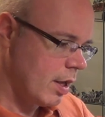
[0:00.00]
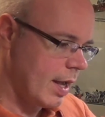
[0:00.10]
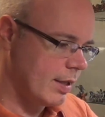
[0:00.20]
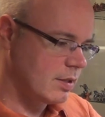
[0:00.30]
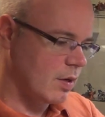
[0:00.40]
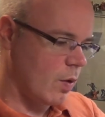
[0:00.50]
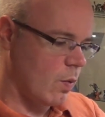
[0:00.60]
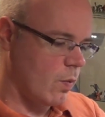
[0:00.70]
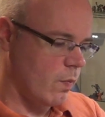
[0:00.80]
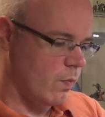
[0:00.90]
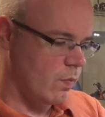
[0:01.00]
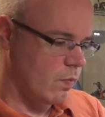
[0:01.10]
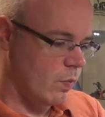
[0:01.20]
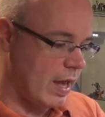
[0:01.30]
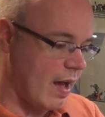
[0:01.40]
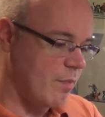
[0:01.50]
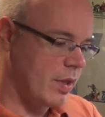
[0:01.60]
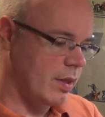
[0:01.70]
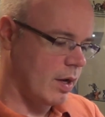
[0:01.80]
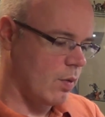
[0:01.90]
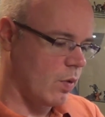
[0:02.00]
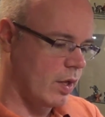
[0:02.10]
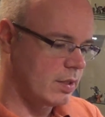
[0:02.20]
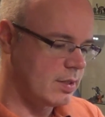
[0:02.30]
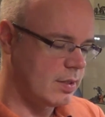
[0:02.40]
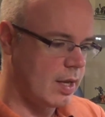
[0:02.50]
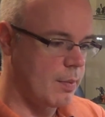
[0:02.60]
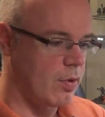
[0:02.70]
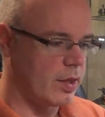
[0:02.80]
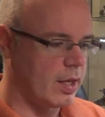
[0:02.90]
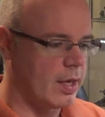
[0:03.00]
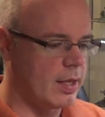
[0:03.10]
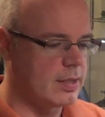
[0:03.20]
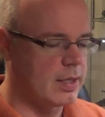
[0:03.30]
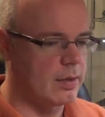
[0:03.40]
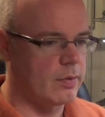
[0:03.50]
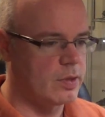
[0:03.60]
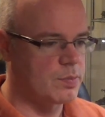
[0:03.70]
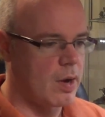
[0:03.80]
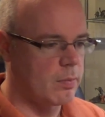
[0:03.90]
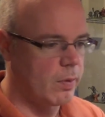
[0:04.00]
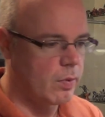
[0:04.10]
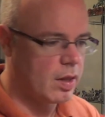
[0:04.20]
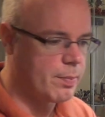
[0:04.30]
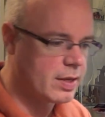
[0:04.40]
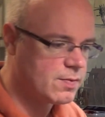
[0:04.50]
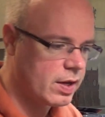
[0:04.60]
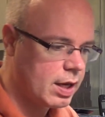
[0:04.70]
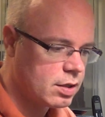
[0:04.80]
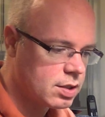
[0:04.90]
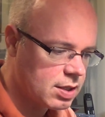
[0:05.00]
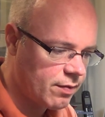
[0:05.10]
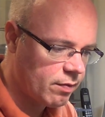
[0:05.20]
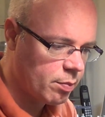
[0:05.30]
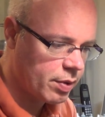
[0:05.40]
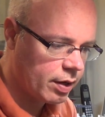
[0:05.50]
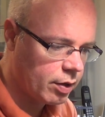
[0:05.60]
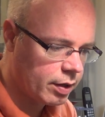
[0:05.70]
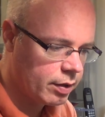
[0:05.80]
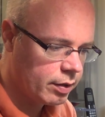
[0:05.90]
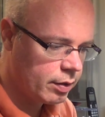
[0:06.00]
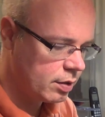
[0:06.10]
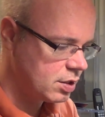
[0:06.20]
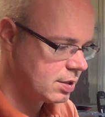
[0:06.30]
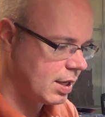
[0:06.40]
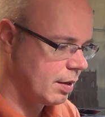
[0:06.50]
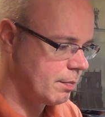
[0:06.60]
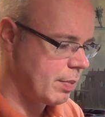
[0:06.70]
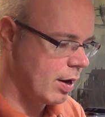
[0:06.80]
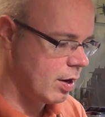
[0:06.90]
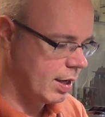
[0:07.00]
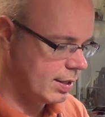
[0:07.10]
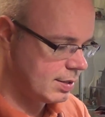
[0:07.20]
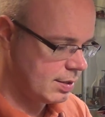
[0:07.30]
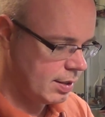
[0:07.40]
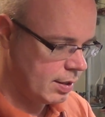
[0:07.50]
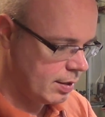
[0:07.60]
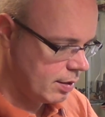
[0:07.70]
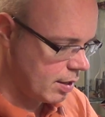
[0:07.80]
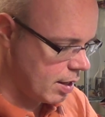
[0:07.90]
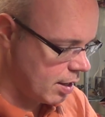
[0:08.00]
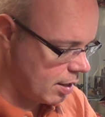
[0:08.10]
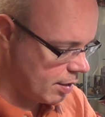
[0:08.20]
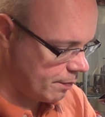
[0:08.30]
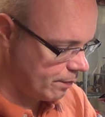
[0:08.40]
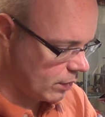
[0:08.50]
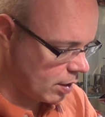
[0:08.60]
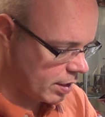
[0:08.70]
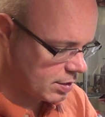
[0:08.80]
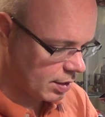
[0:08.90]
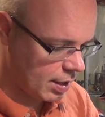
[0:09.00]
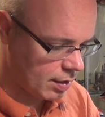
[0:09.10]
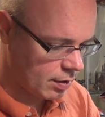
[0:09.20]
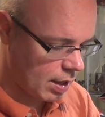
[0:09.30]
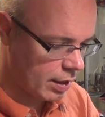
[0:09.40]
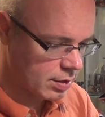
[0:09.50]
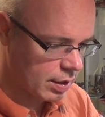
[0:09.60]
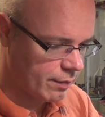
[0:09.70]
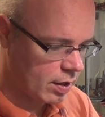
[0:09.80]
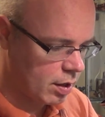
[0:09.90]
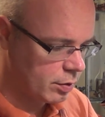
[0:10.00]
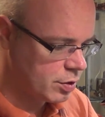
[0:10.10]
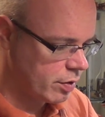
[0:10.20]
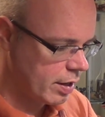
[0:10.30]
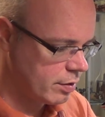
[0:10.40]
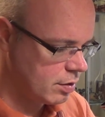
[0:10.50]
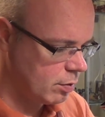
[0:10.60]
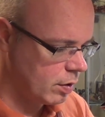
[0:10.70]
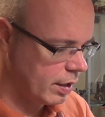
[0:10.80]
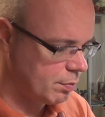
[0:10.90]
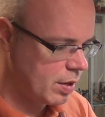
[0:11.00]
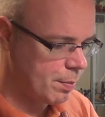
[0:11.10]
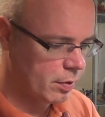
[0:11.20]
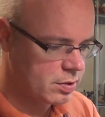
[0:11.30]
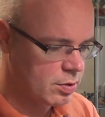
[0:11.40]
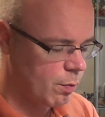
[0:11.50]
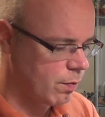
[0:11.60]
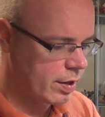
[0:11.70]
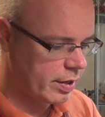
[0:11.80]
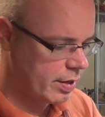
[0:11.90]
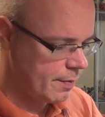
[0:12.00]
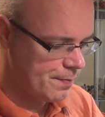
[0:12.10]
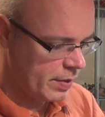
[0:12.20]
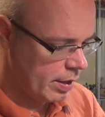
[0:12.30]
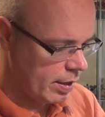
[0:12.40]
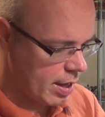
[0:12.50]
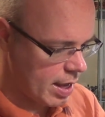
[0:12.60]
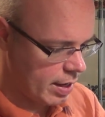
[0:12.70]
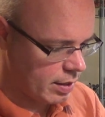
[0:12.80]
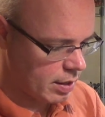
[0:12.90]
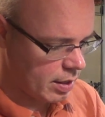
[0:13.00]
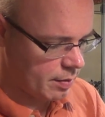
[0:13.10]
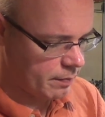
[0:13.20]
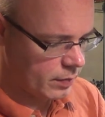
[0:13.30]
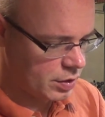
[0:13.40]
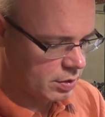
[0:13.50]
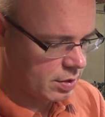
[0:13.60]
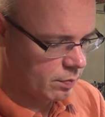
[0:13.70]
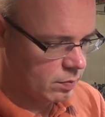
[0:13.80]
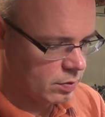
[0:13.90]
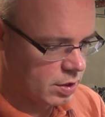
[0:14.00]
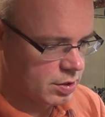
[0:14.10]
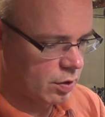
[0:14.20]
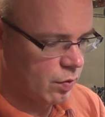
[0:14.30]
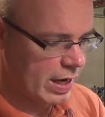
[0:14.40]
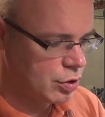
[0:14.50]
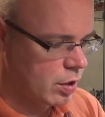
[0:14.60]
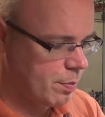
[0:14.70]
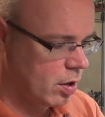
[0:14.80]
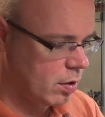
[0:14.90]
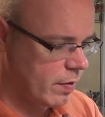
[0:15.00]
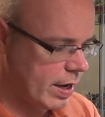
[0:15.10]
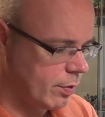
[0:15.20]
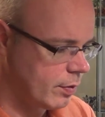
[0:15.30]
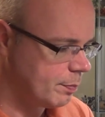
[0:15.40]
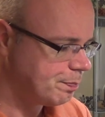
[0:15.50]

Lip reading: And so we have been there once and brought the kids, and it was probably one of the best vacations I've ever been on. It's just like paradise, honestly. And I just love the culture there too. Like, people are so friendly, and it's just a great trip all around.